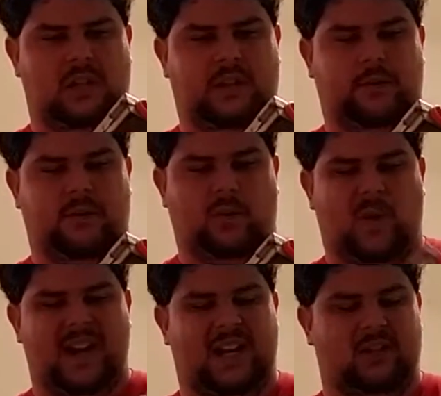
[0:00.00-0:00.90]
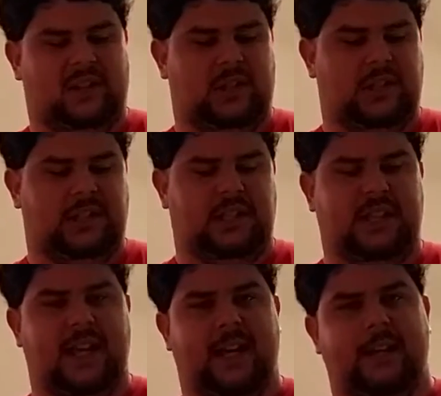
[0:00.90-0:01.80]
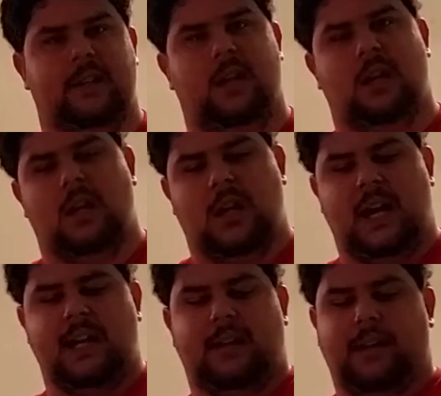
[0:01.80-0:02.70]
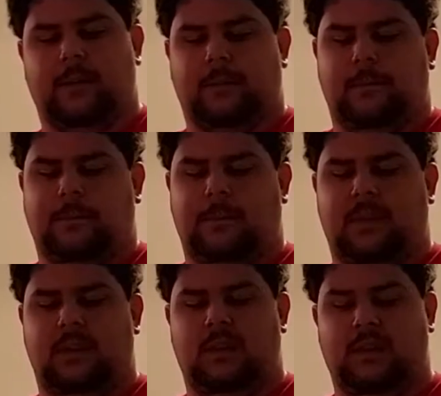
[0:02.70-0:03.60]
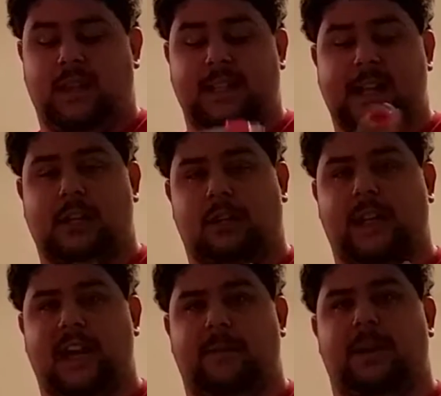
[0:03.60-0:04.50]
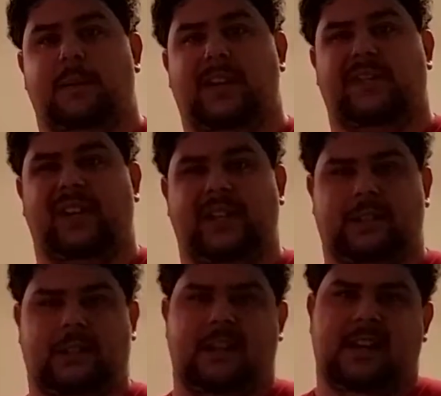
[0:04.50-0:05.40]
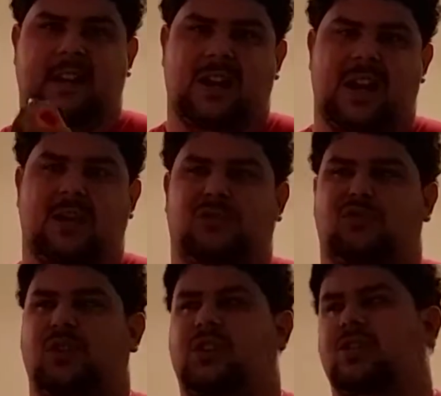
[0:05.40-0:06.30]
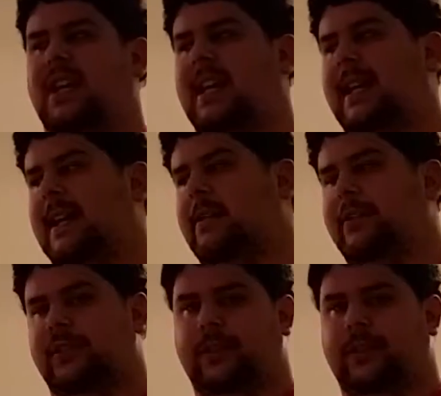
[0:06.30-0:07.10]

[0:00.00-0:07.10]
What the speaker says: They were the whiteout series that they had. I like them. These actually have been modified. Air restrictors taken out,